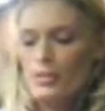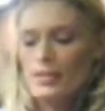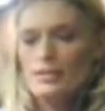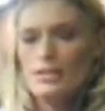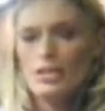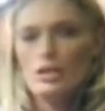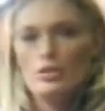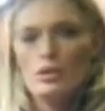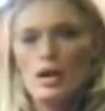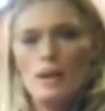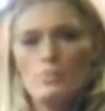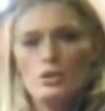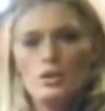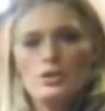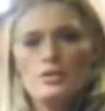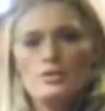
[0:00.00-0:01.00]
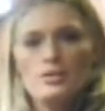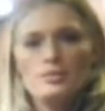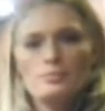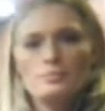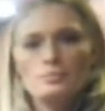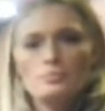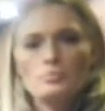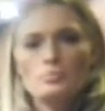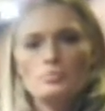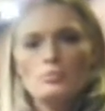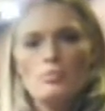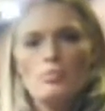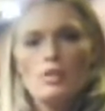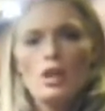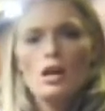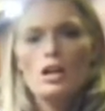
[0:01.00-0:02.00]
one of these contraptions,
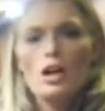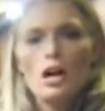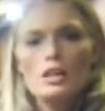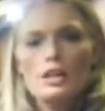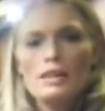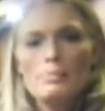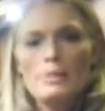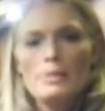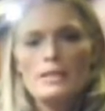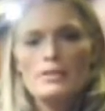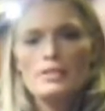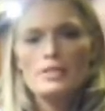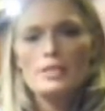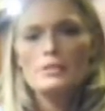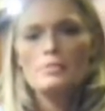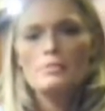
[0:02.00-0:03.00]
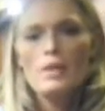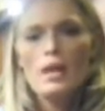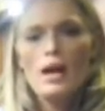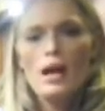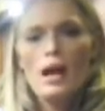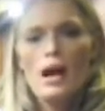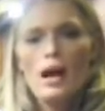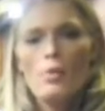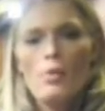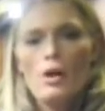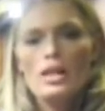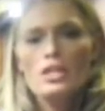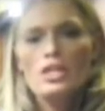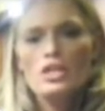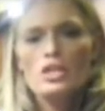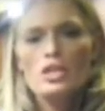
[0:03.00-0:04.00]
a garlic mincer. I
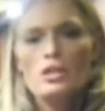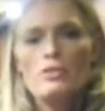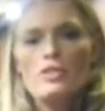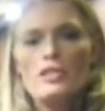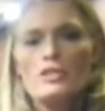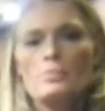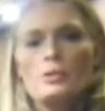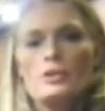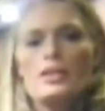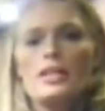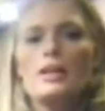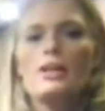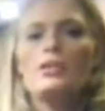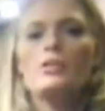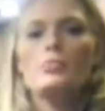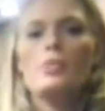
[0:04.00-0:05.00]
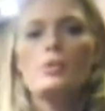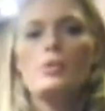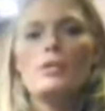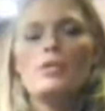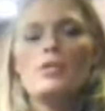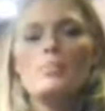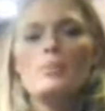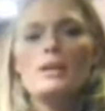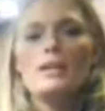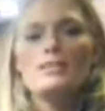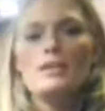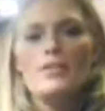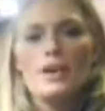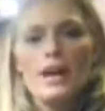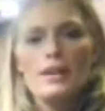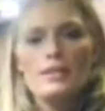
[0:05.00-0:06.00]
wanted to share this particular one with you because
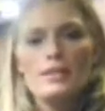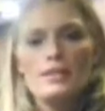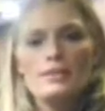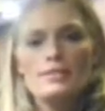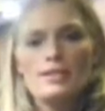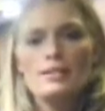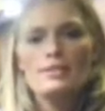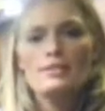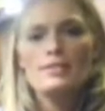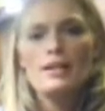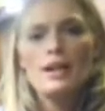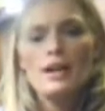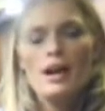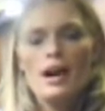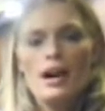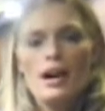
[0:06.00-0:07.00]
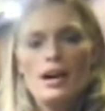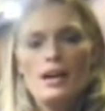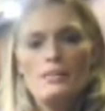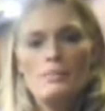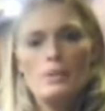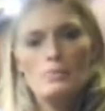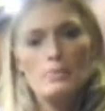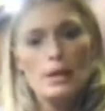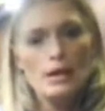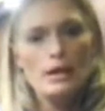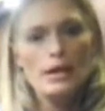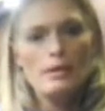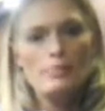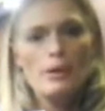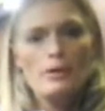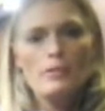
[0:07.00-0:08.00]
I've had this since I've been
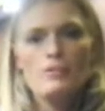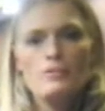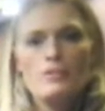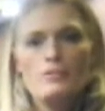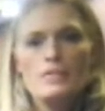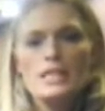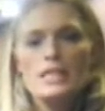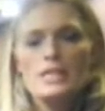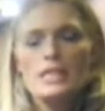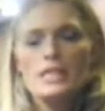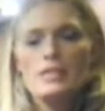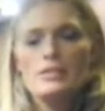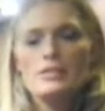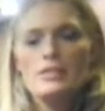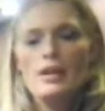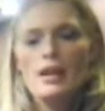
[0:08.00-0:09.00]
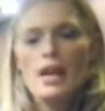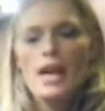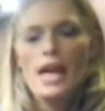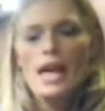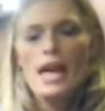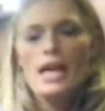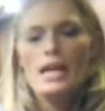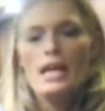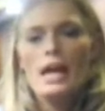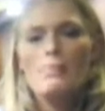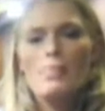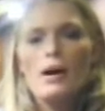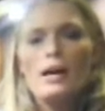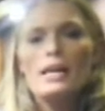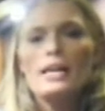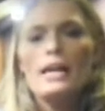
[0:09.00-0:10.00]
married, about 15 years, and I
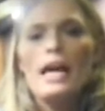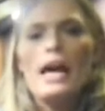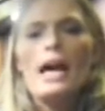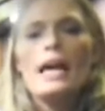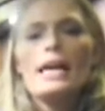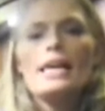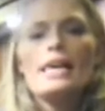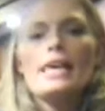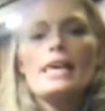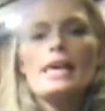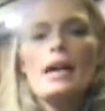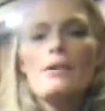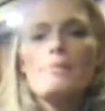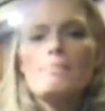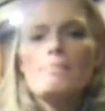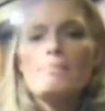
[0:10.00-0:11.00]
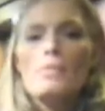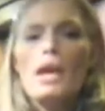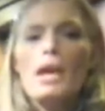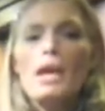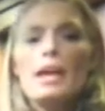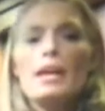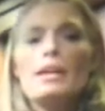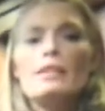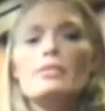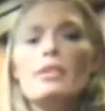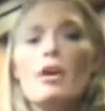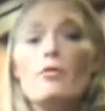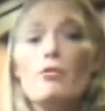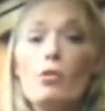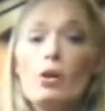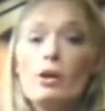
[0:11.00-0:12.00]
bought it at IKEA.
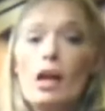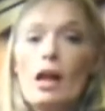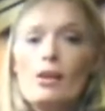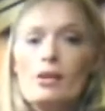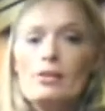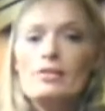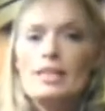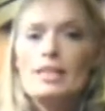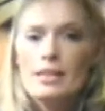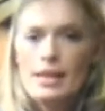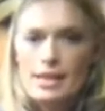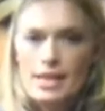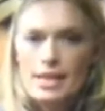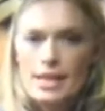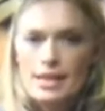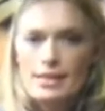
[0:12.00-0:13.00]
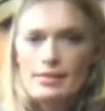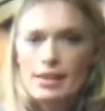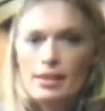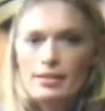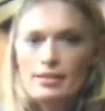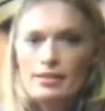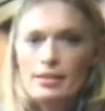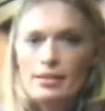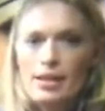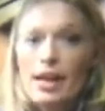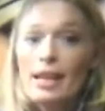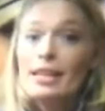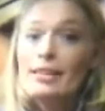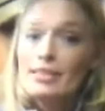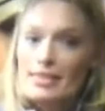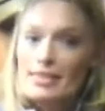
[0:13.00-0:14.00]
It's $4.99,
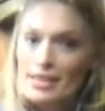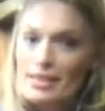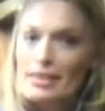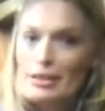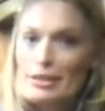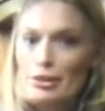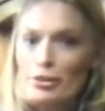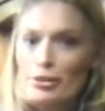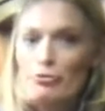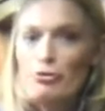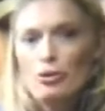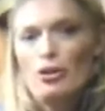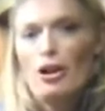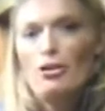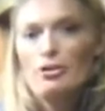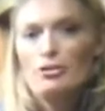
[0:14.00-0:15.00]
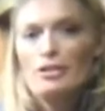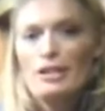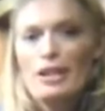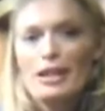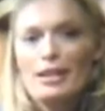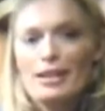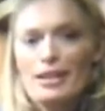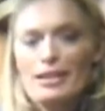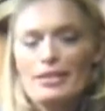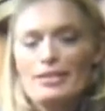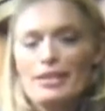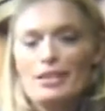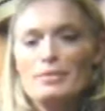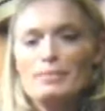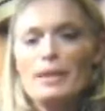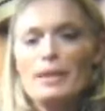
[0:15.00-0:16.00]
and it still is
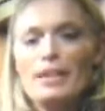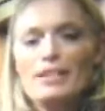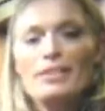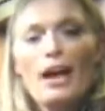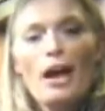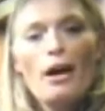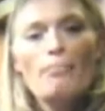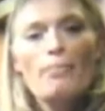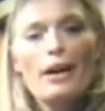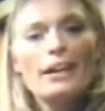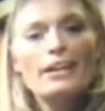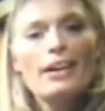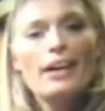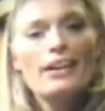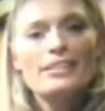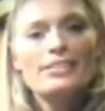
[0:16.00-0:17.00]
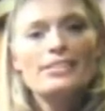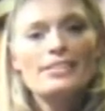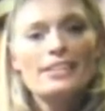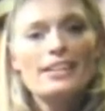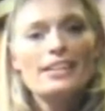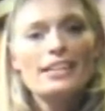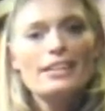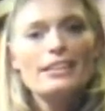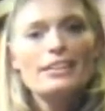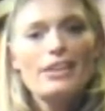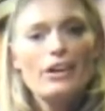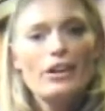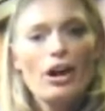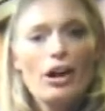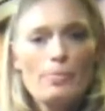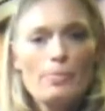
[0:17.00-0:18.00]
$4.99 because mine got stuck in
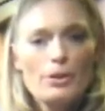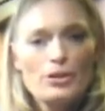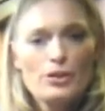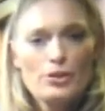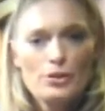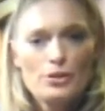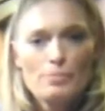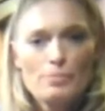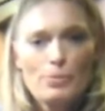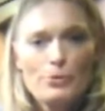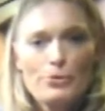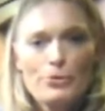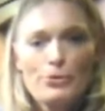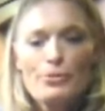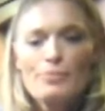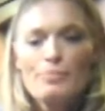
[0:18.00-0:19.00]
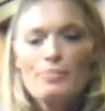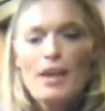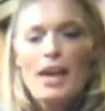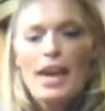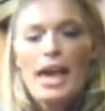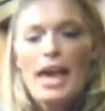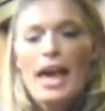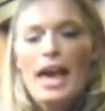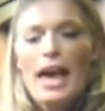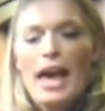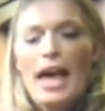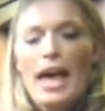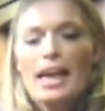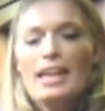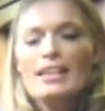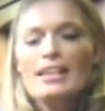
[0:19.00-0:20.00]
the garbage disposal
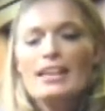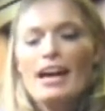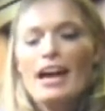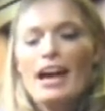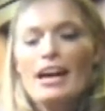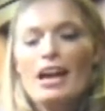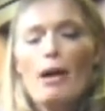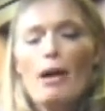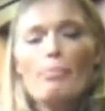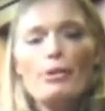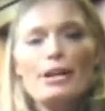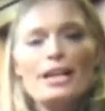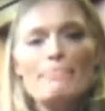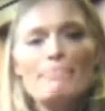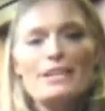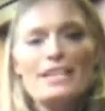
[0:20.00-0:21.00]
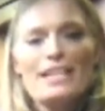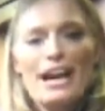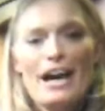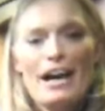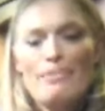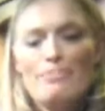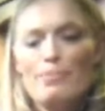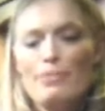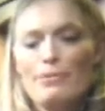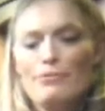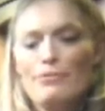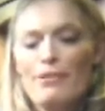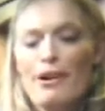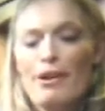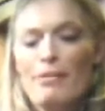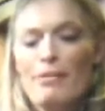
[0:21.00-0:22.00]
and got pretty beat up
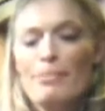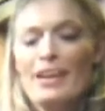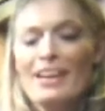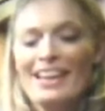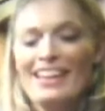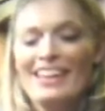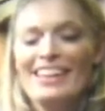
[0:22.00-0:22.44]
from